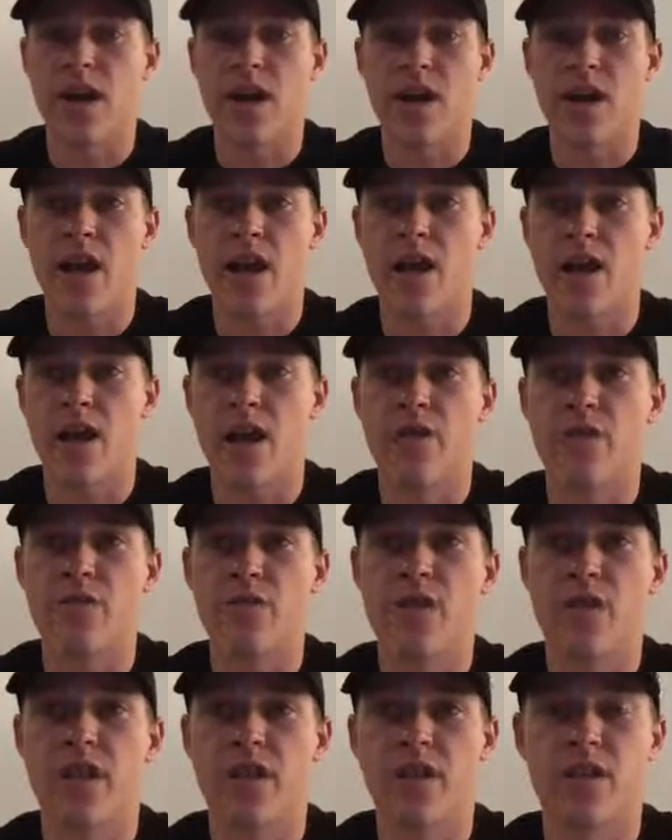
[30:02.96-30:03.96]
and
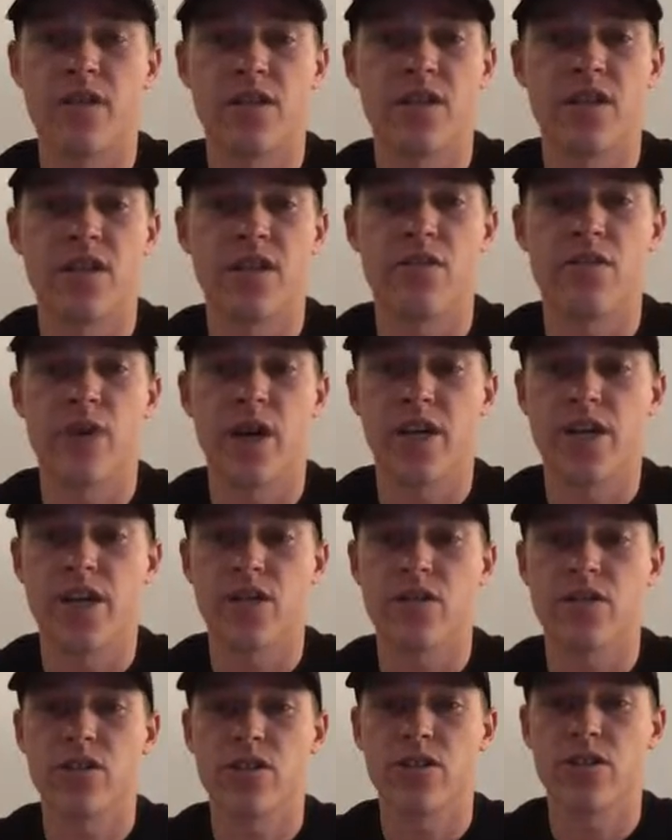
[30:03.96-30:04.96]
infinite
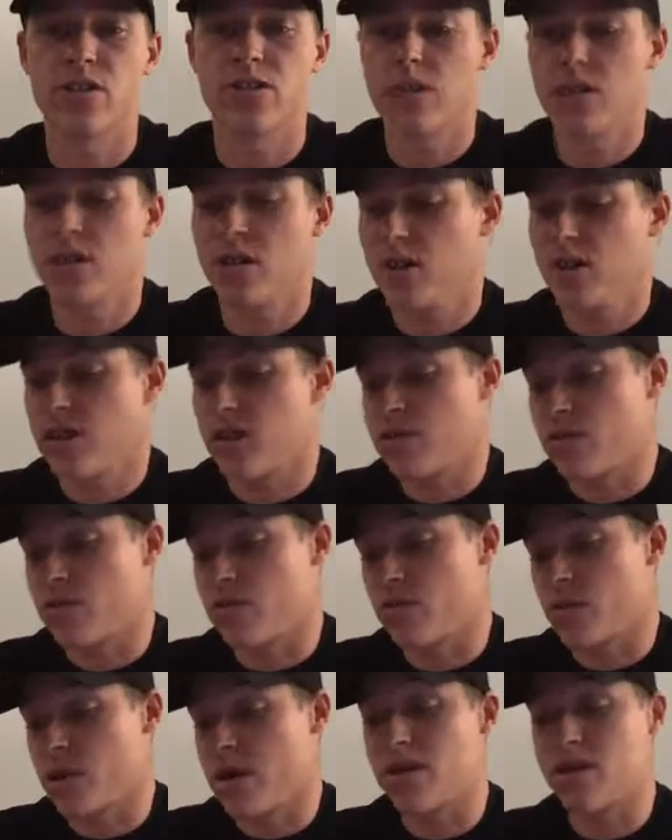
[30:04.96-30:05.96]
continuation. So that was a
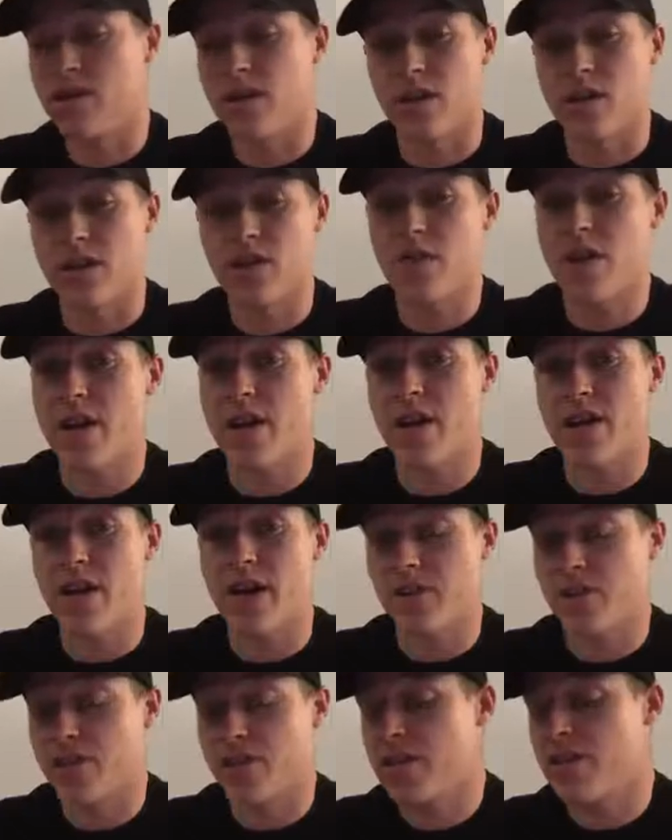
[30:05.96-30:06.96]
great
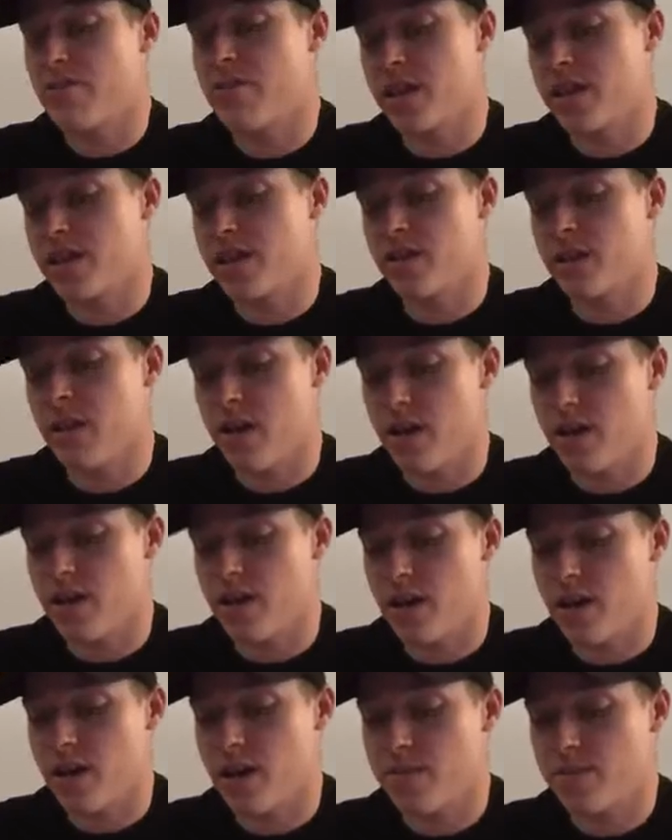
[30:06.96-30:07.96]
analogy to make to that,
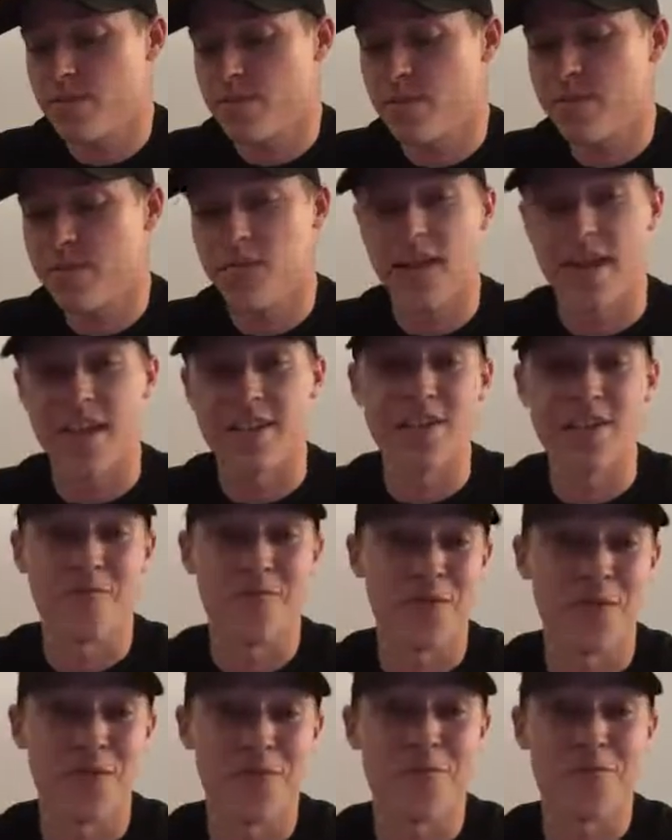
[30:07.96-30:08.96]
as I've
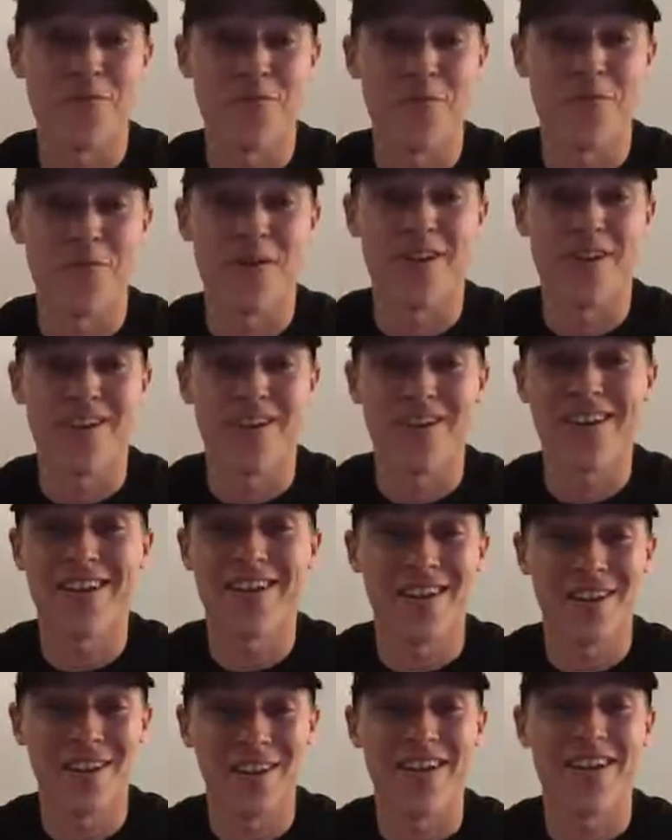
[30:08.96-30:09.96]
heard it before
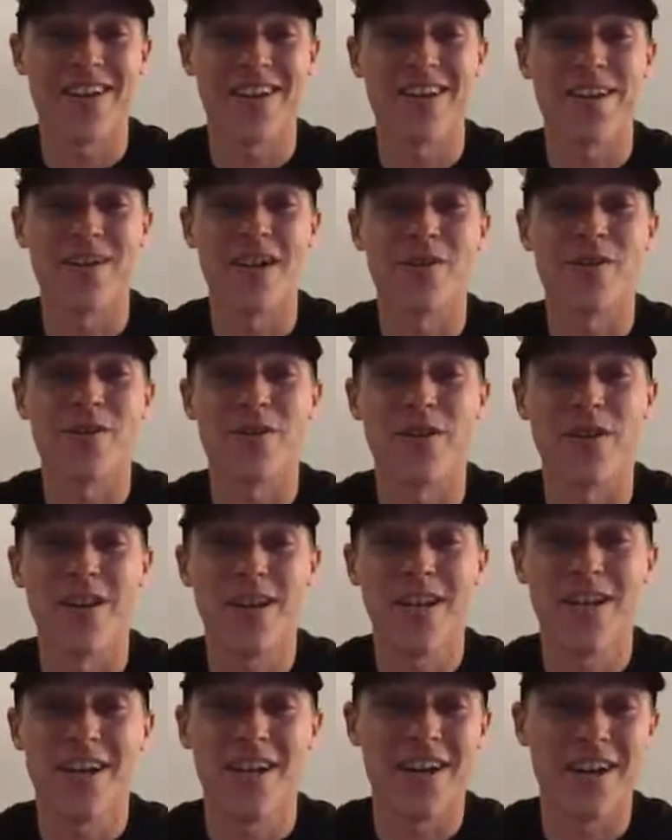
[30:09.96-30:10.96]
in another
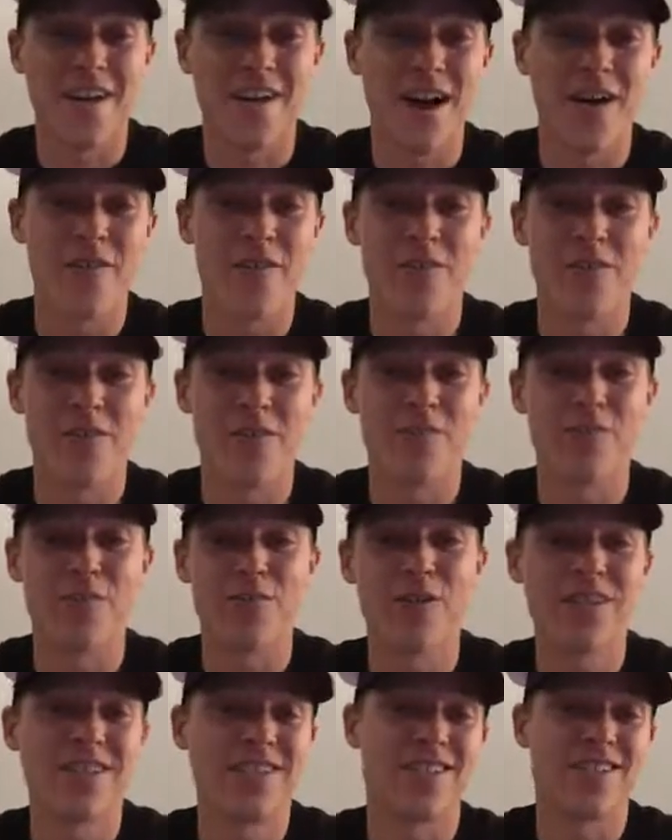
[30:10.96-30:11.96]

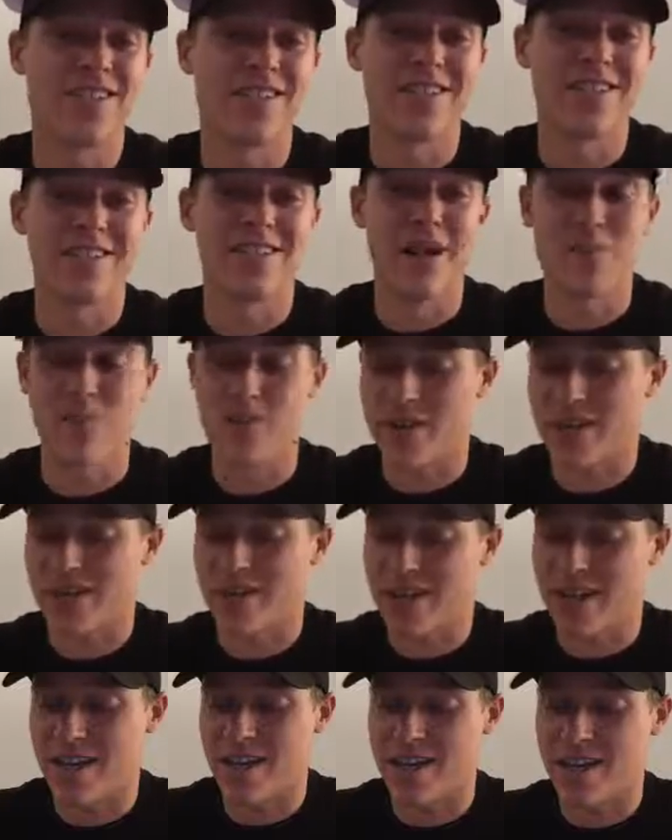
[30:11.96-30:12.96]
completely
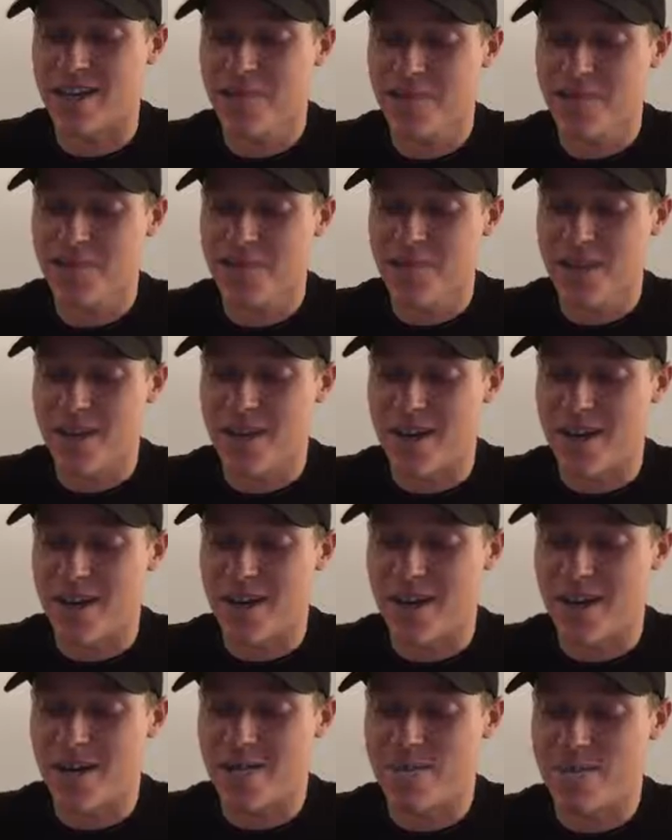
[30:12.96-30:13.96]
separate
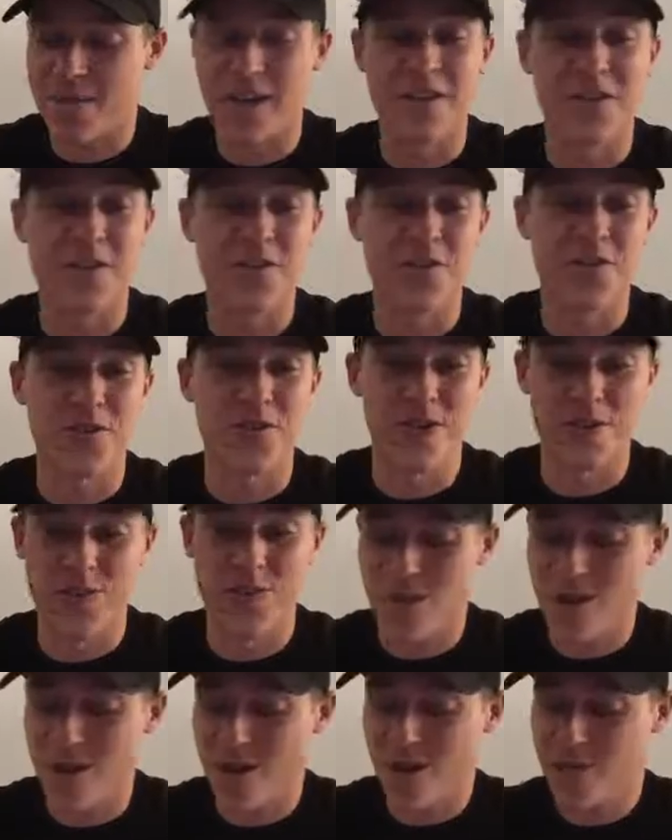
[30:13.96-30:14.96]
industry as
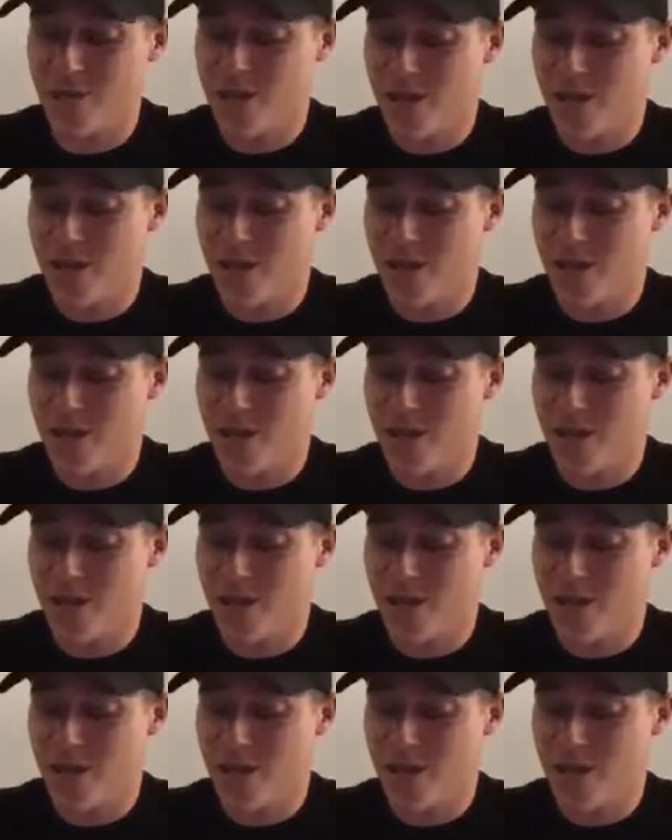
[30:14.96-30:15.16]
well.